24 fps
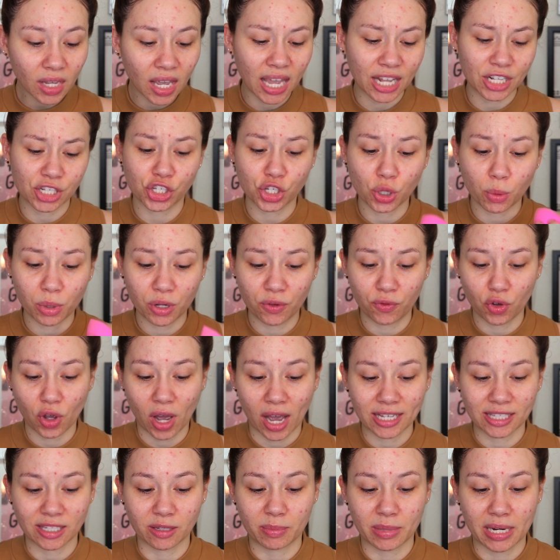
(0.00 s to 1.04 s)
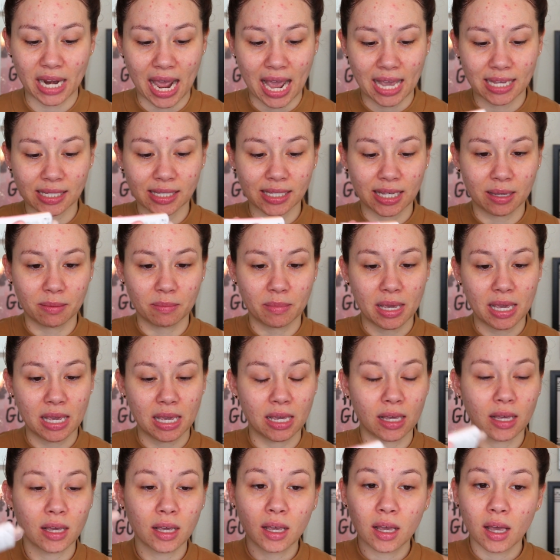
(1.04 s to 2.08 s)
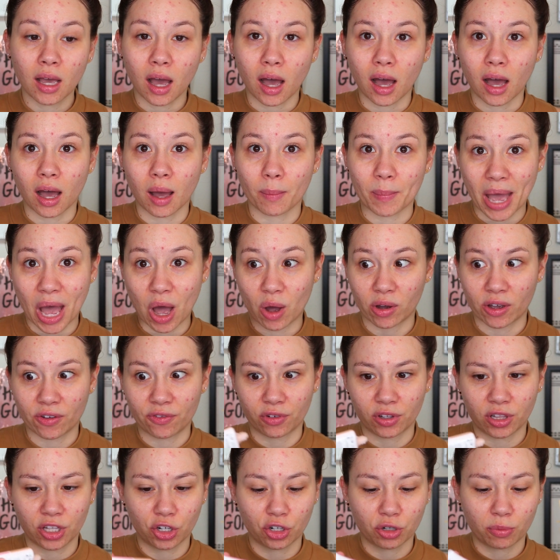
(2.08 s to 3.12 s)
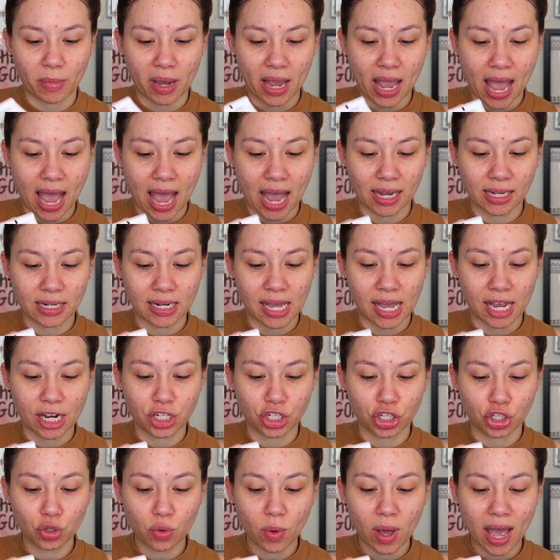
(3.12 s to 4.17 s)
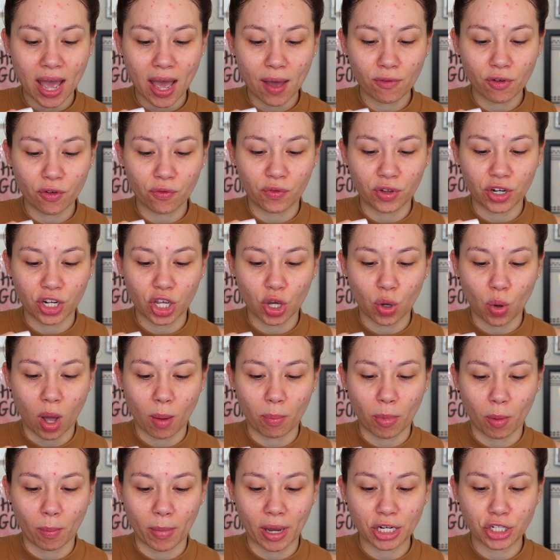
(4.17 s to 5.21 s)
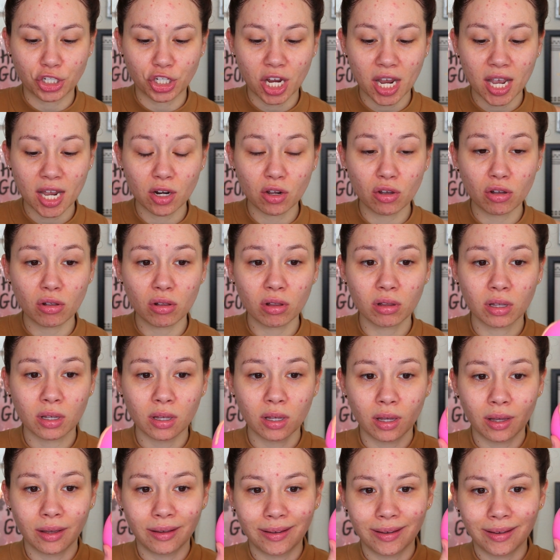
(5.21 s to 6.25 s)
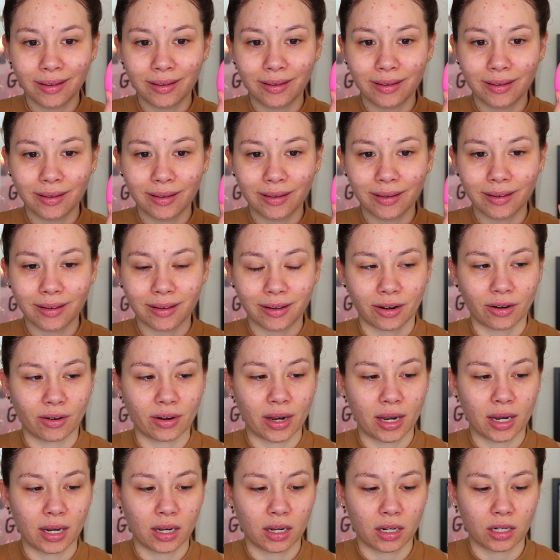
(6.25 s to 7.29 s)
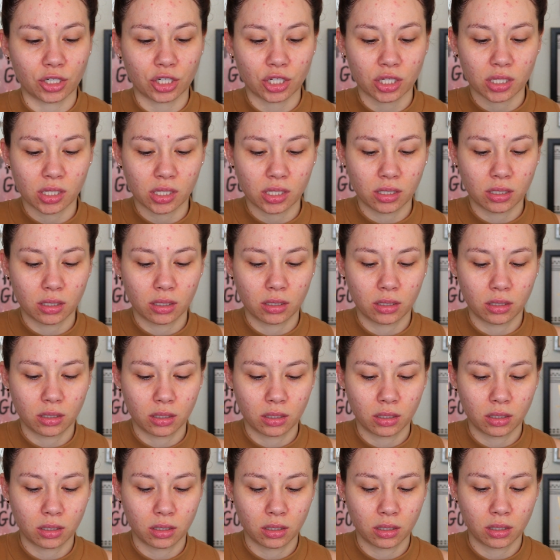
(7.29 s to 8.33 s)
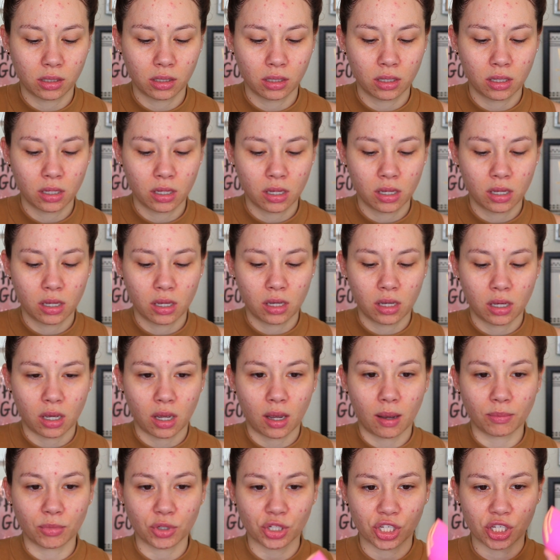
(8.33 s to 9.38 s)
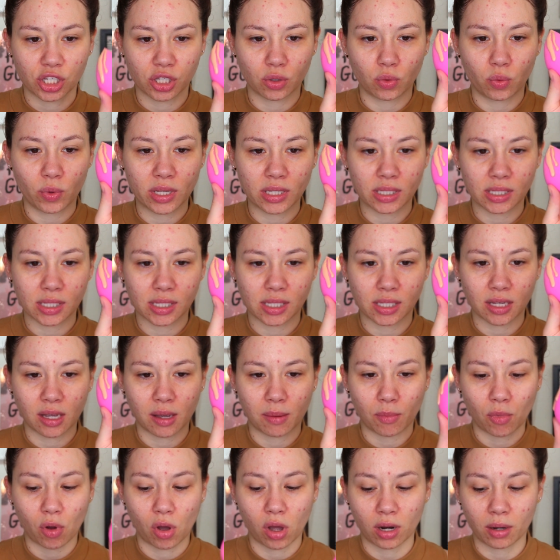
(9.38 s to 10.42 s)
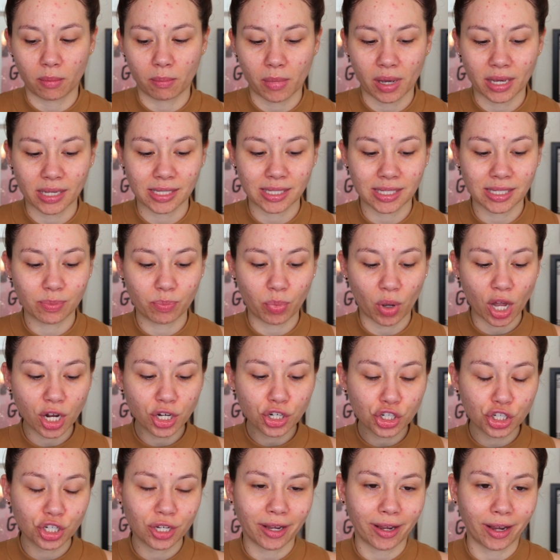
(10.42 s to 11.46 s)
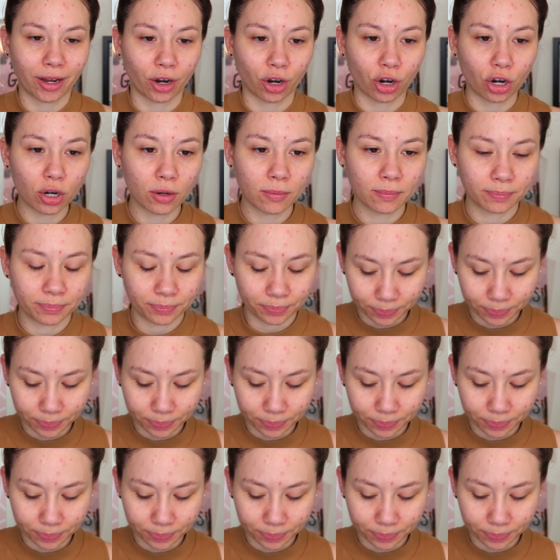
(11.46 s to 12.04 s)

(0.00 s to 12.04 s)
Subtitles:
And so many of you guys have been asking me how I've cleared my acne. I do have a video up on my channel. All right, I'm just squeezing some on my sponge here.